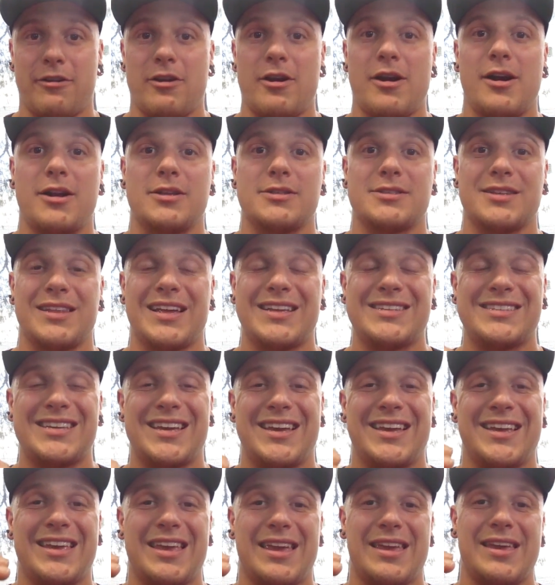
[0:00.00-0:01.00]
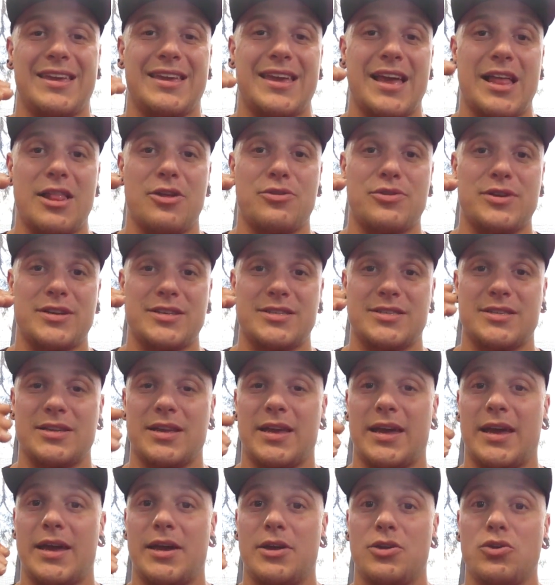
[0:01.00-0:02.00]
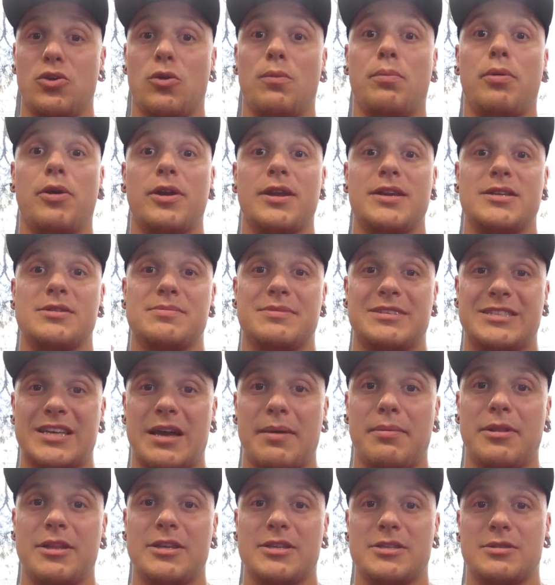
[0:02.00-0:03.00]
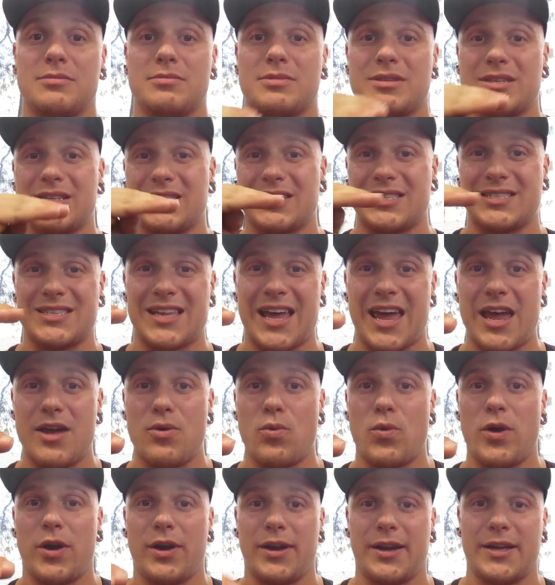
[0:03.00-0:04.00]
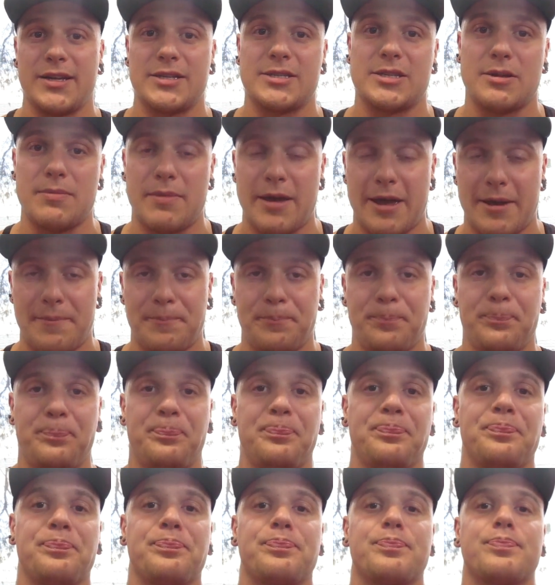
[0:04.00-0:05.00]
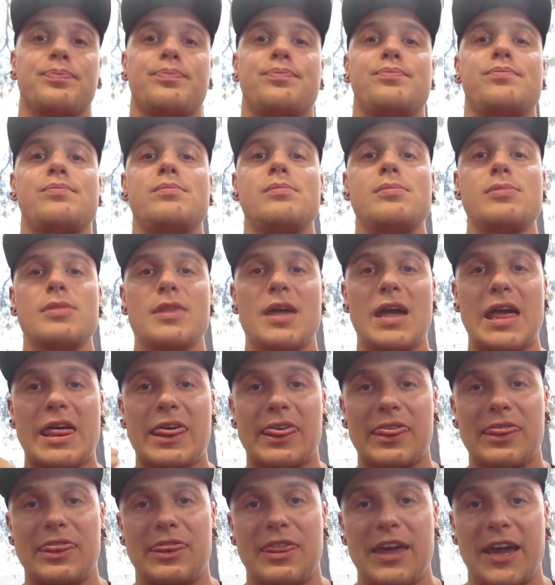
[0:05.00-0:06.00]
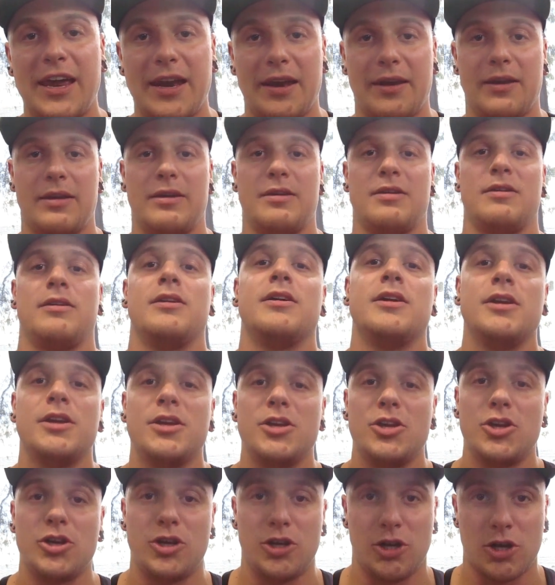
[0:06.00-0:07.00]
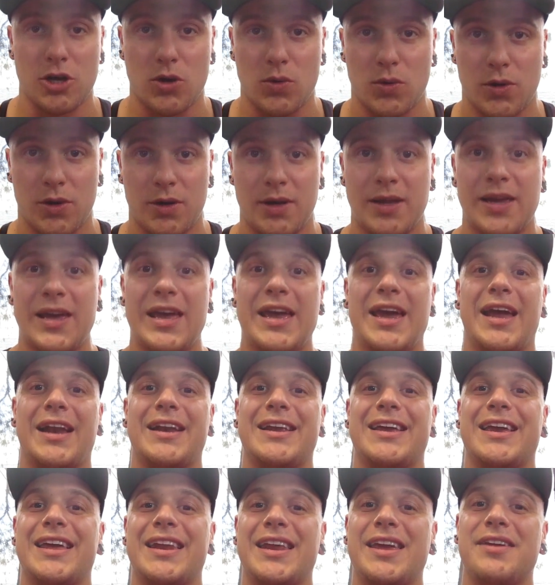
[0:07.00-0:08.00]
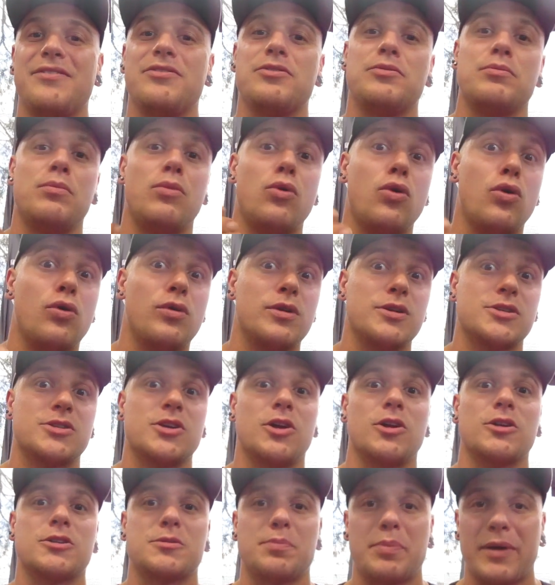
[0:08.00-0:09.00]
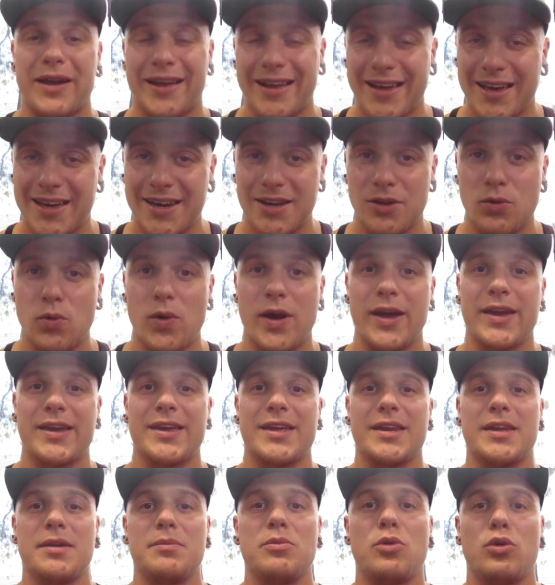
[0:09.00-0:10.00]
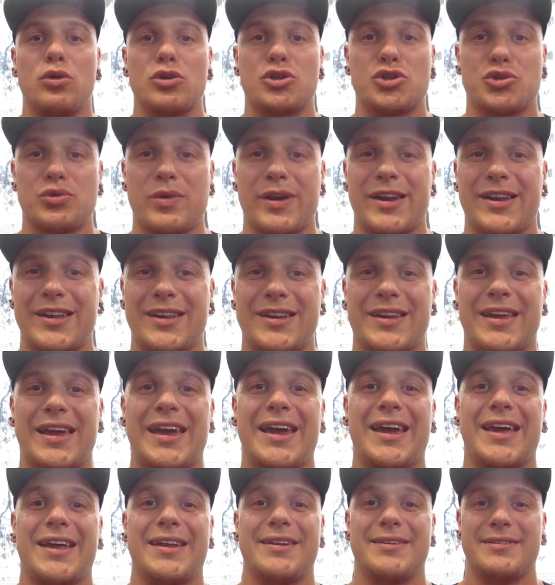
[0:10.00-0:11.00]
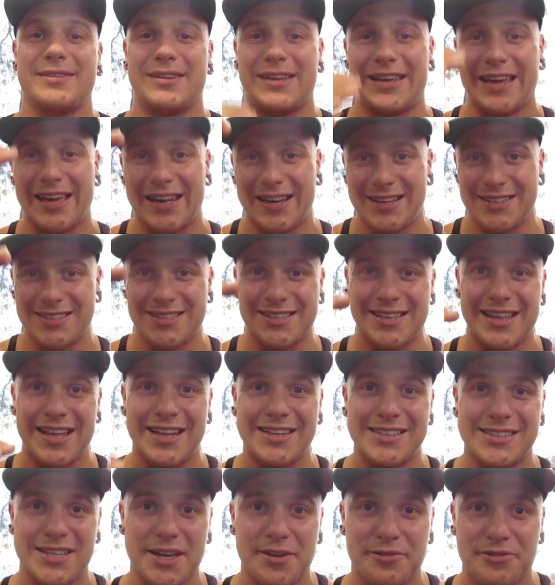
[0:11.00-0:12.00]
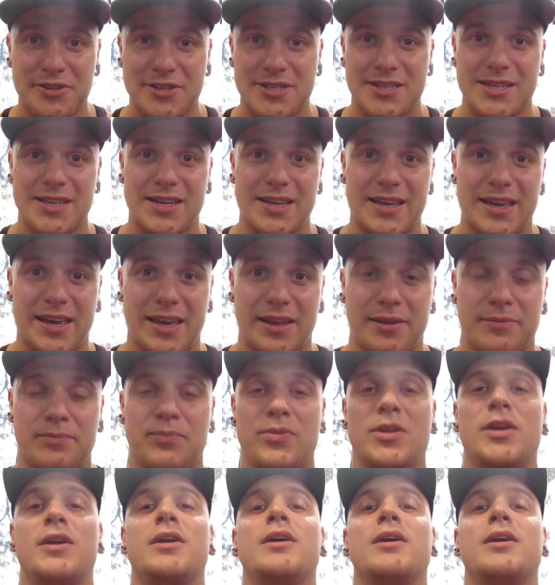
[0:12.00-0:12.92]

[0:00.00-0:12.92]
All right, so that's how you get your calories, your body's metabolism to stay where it needs to be. Then you can go on and get even more results by cutting weight, getting more shredded, and get into that deficit again.